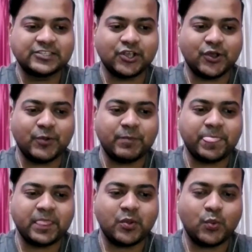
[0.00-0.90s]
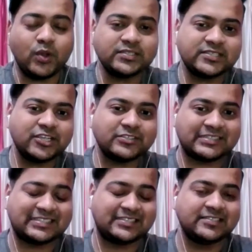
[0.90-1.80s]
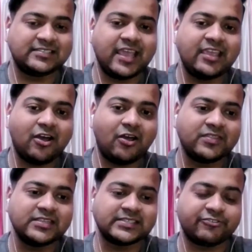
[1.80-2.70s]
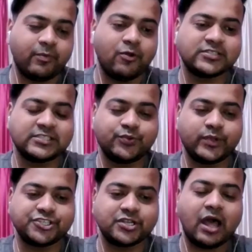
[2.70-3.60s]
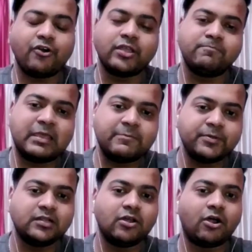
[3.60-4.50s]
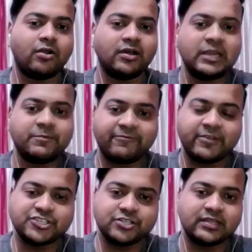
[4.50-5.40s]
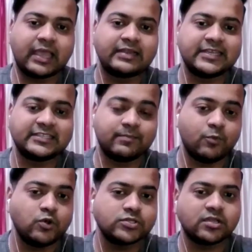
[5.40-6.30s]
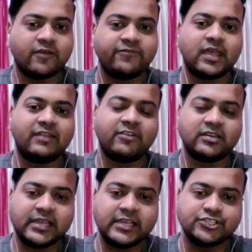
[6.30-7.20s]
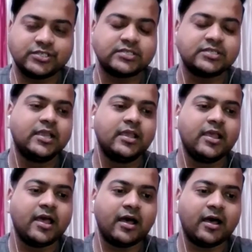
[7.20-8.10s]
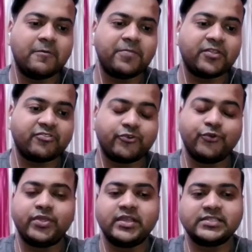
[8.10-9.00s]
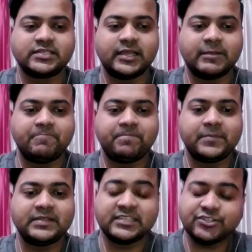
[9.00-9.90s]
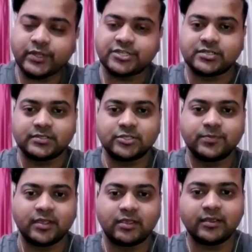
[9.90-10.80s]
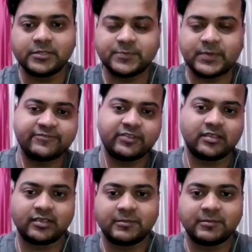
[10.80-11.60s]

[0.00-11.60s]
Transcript: So what's your take on this remote situation? How can people or early professional can take the most of the advantages through this situation, to be specific?